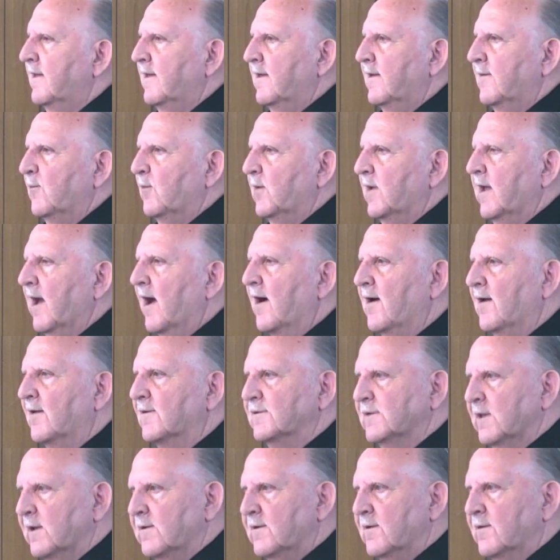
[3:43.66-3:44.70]
We all
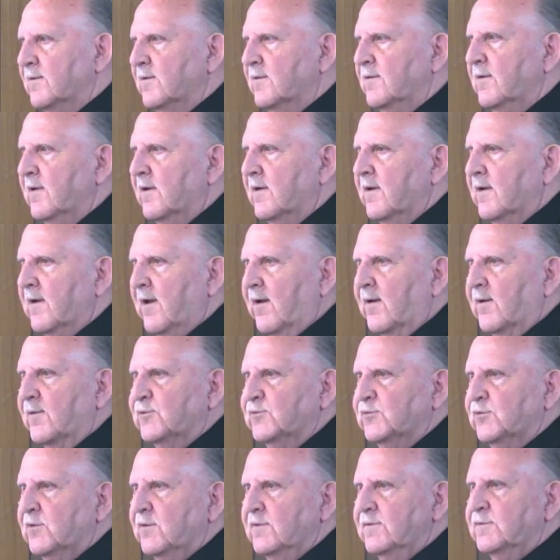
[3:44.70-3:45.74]
know, or
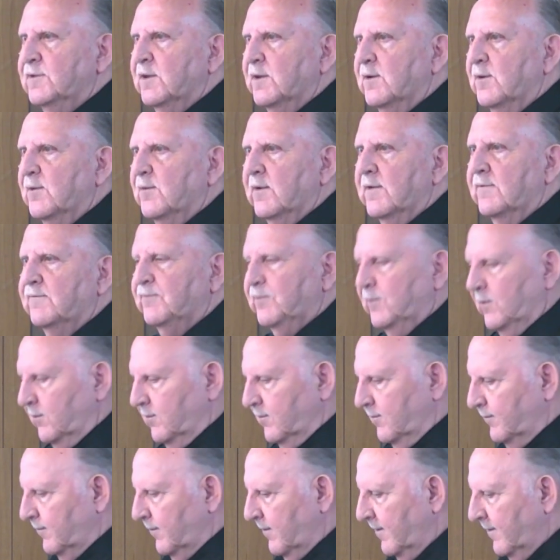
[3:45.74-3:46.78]
should know, if you
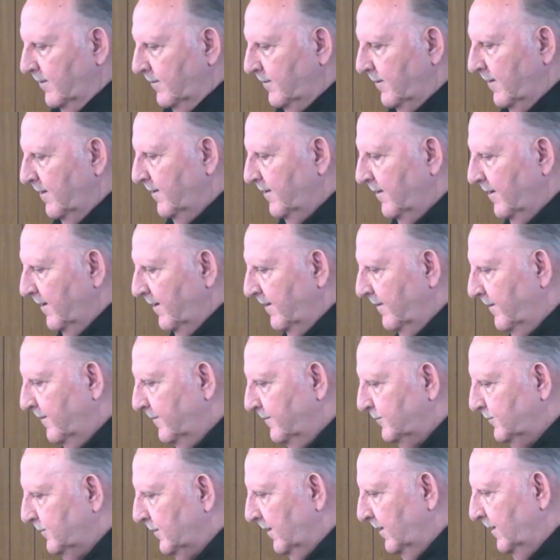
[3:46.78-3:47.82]

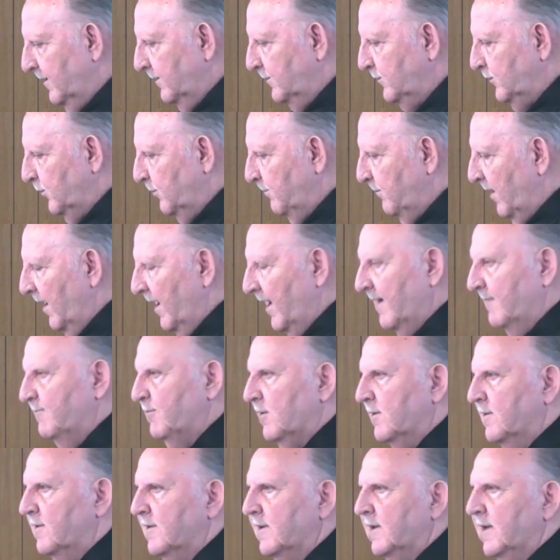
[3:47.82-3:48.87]
studied your Bible
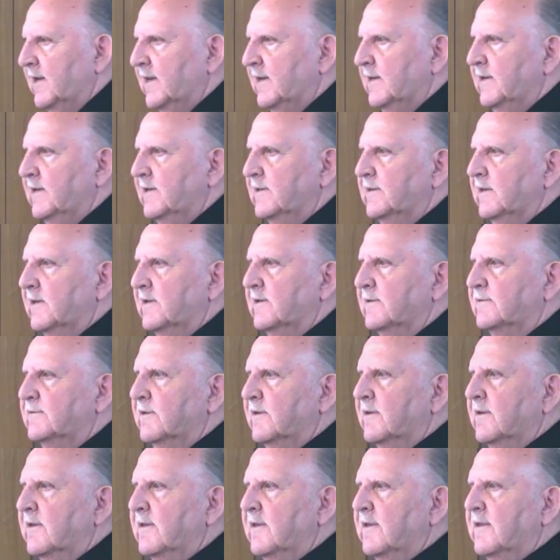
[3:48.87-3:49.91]
any, that
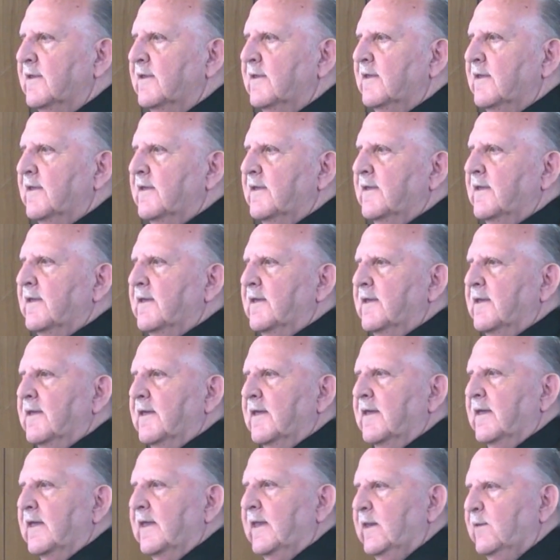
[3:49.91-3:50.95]

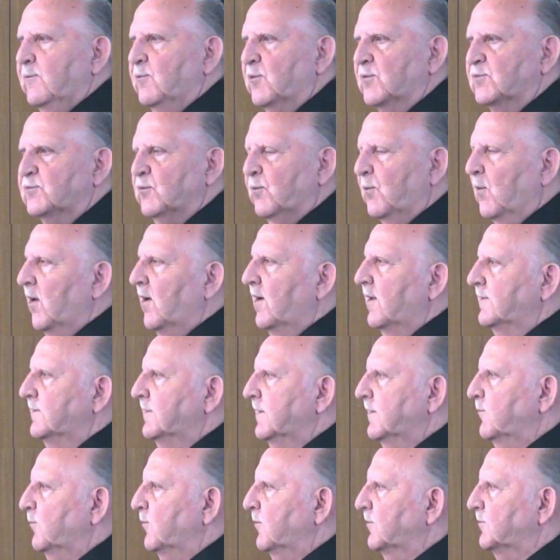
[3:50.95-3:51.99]
he was one that
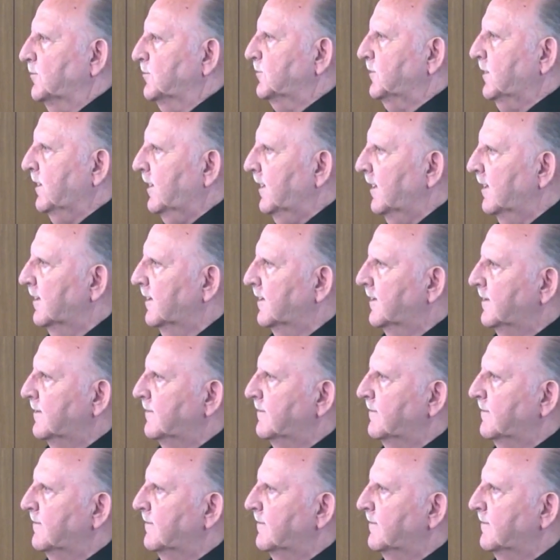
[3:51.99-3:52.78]
was killing